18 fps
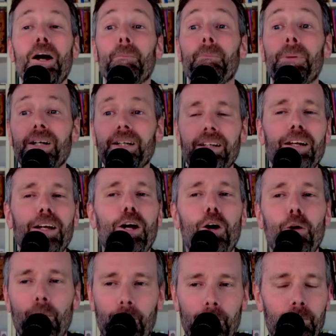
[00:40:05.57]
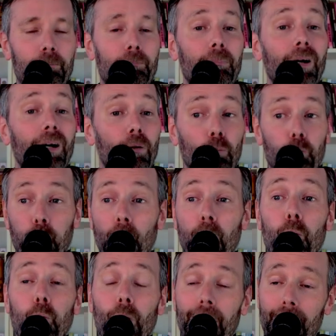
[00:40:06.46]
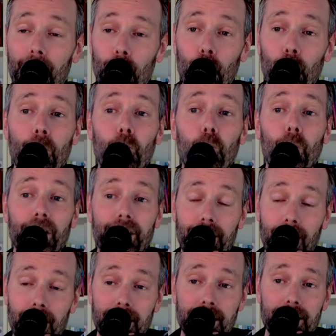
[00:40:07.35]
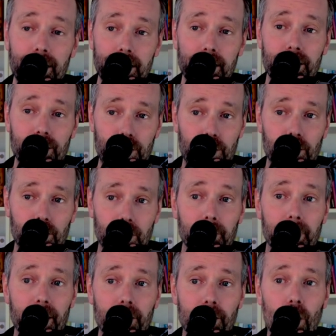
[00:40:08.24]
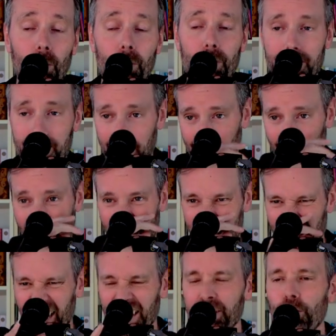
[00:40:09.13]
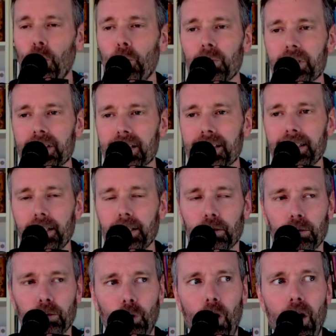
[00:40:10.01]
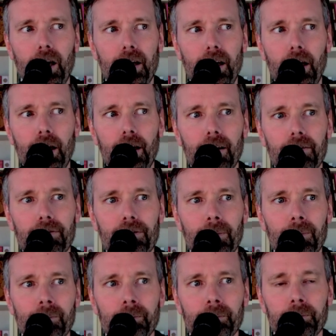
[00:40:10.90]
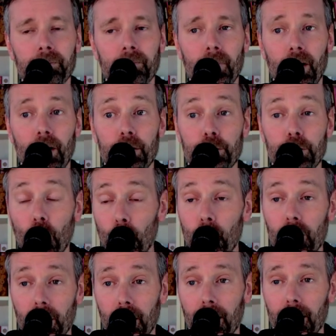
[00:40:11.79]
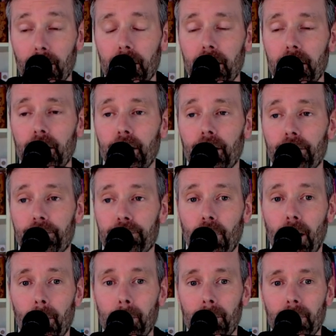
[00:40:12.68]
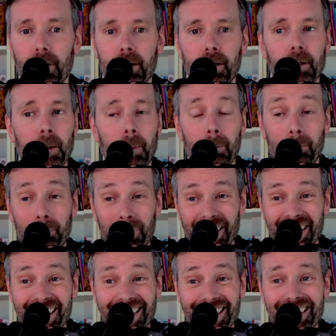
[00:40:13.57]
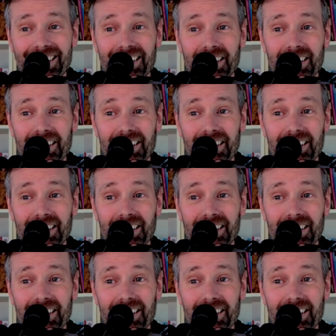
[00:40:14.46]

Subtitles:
But what does concern me though is that I don't see a lot of yoga from big,